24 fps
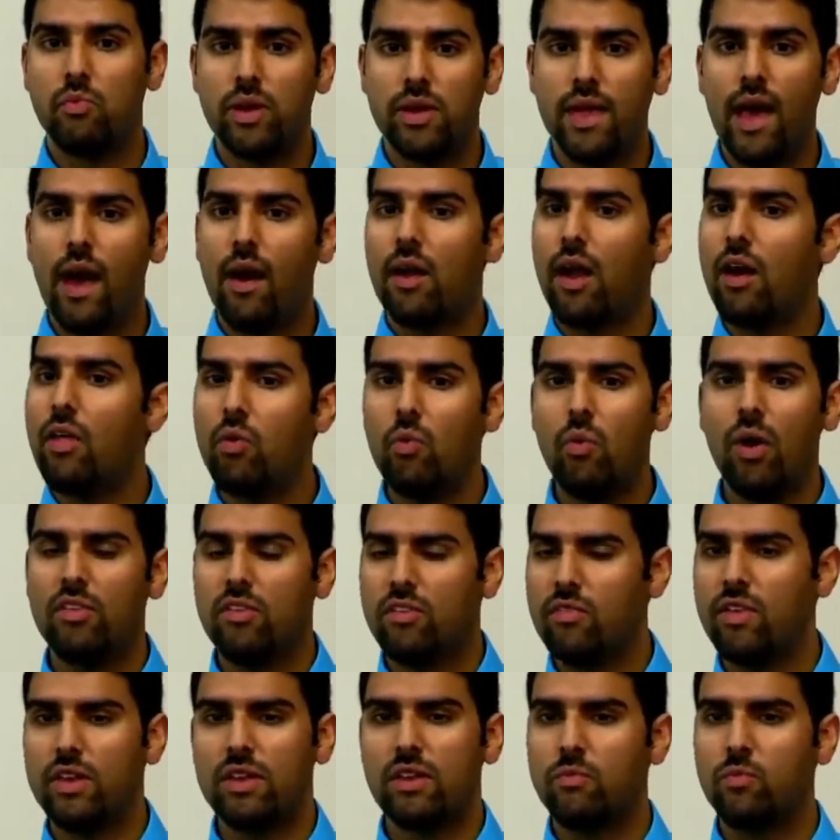breathe out. Otherwise,
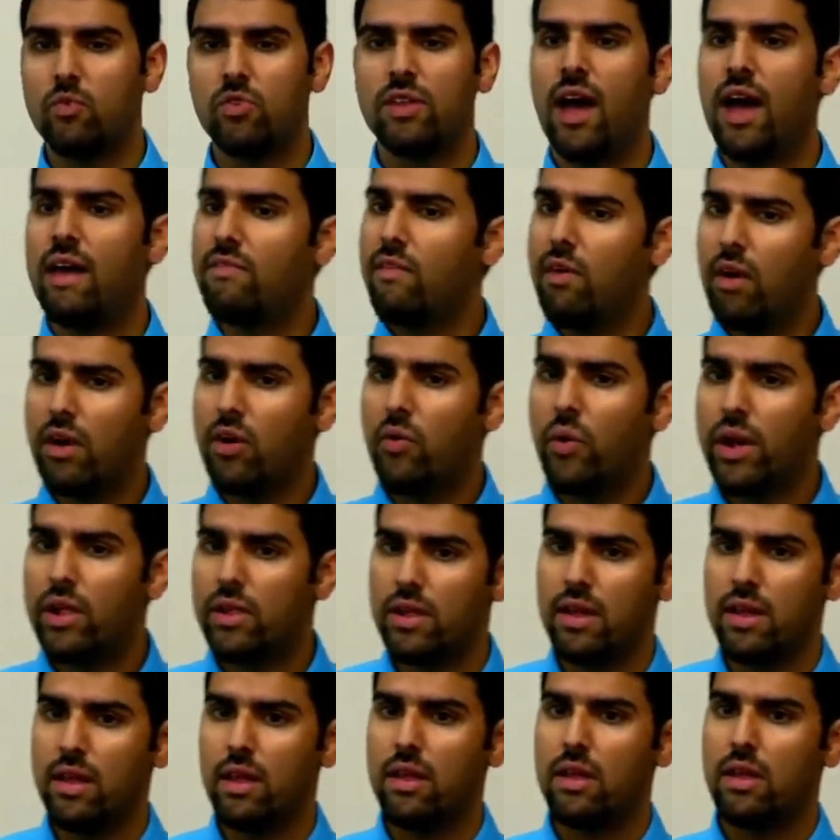the victim would die very
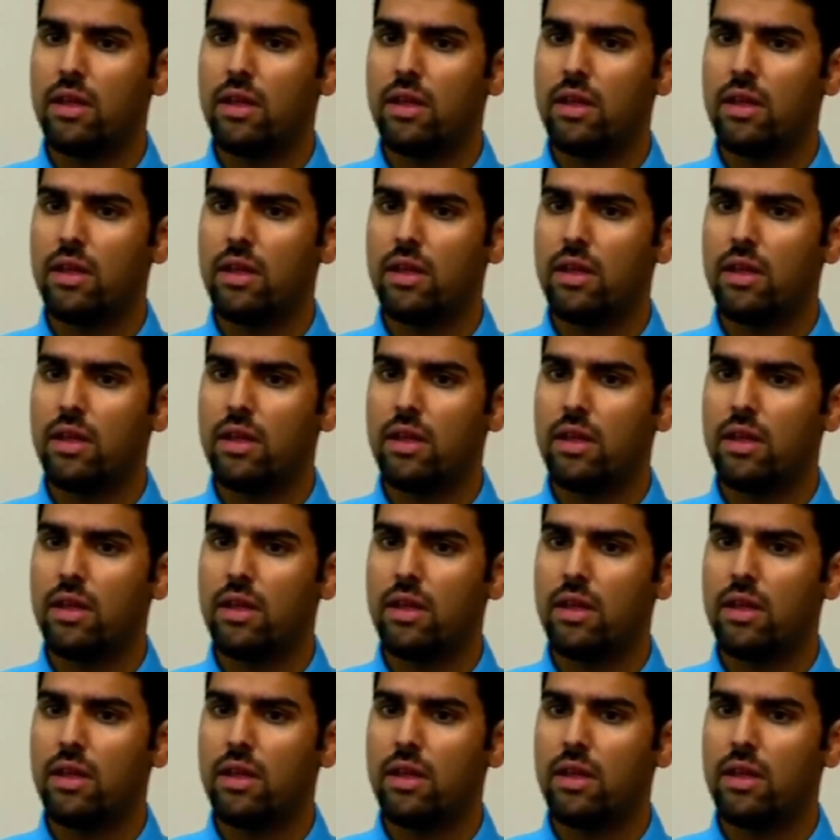quickly.